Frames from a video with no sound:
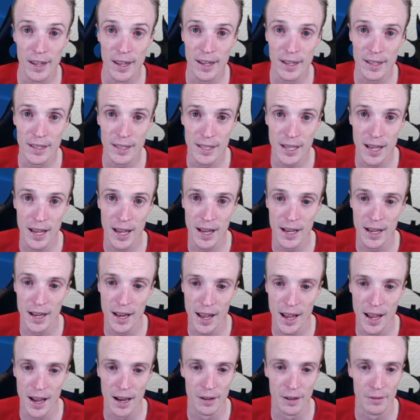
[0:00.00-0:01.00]
it a 10
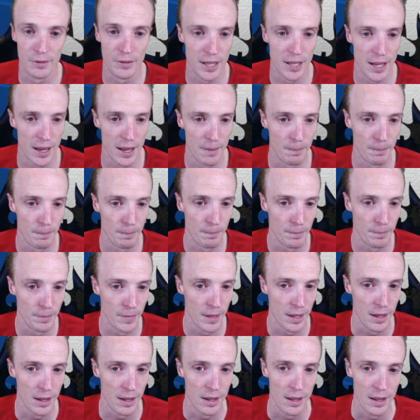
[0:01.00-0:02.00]
out of 10.
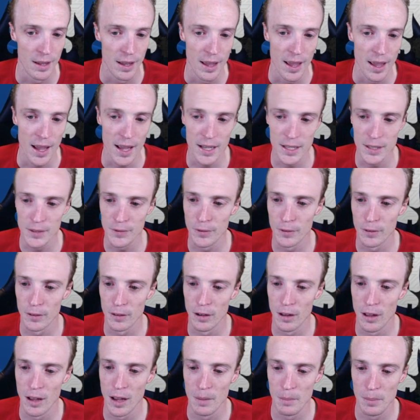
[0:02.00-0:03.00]
As for
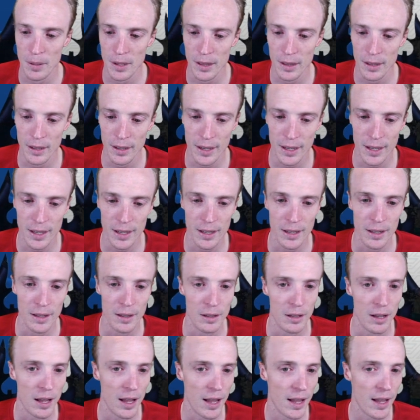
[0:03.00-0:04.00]
reliability,
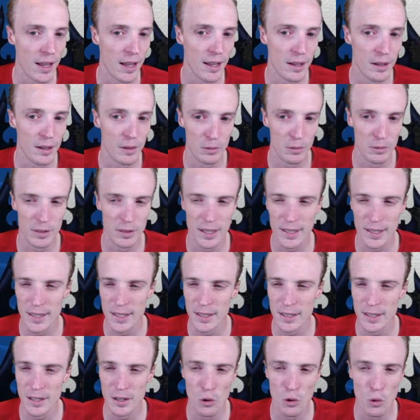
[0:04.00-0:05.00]

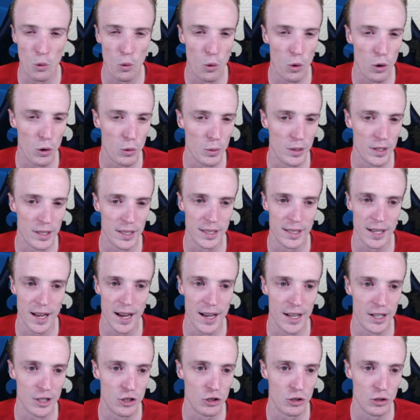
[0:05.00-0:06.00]
this is an awkward
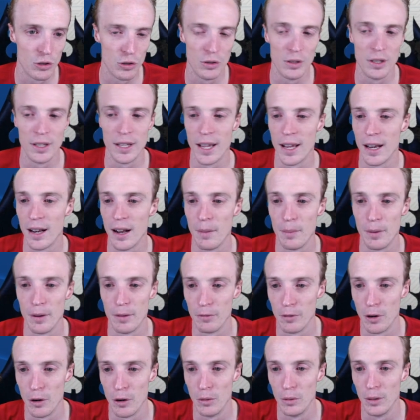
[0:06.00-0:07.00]
stage 2 to get up
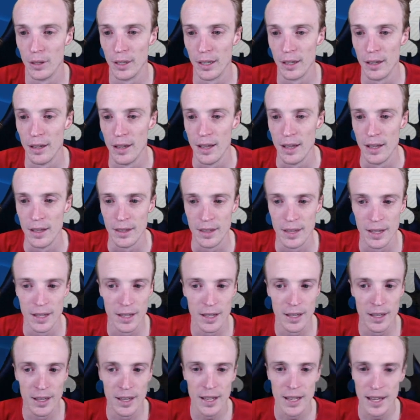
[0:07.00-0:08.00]
and rolling.
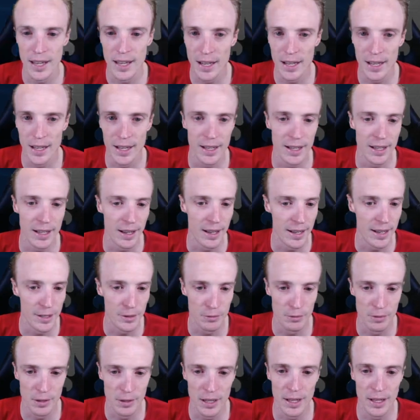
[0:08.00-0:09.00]
The healing
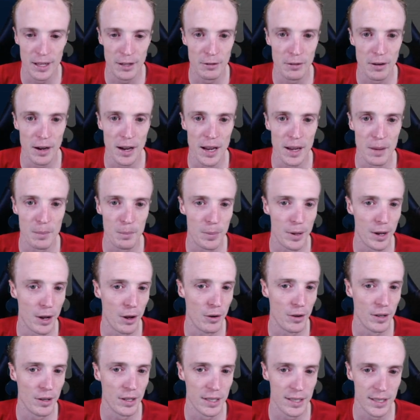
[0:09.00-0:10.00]
is really great,
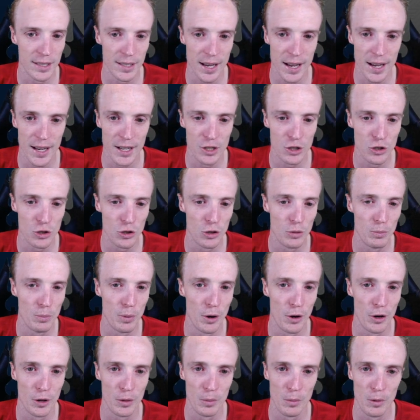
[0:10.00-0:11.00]
but on a stage 2
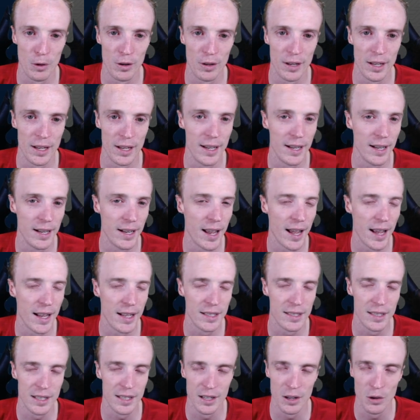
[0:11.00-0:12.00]
Pokemon, it
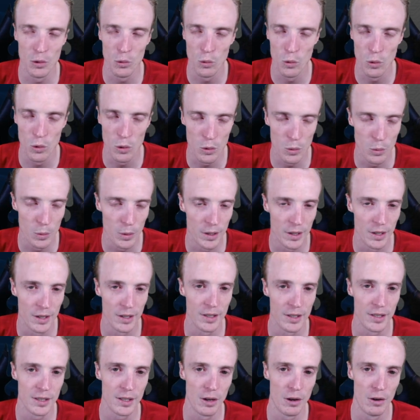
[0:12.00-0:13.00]
has the
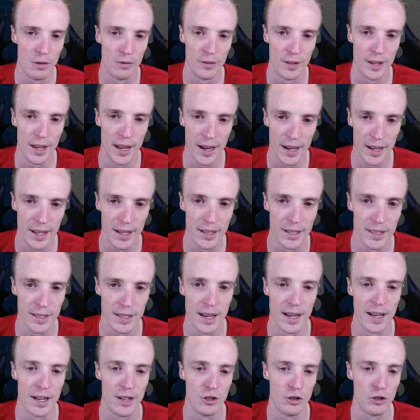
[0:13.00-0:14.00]
awkwardness of getting a
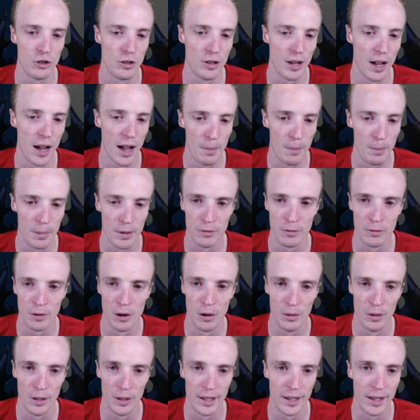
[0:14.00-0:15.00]
stage 2 up and
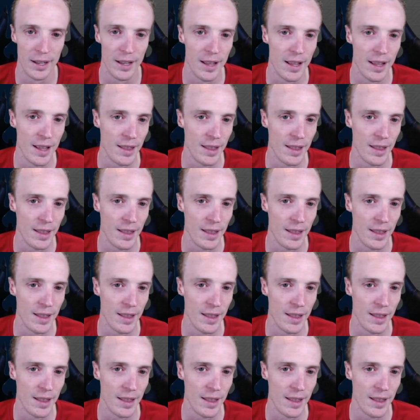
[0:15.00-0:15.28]
rolling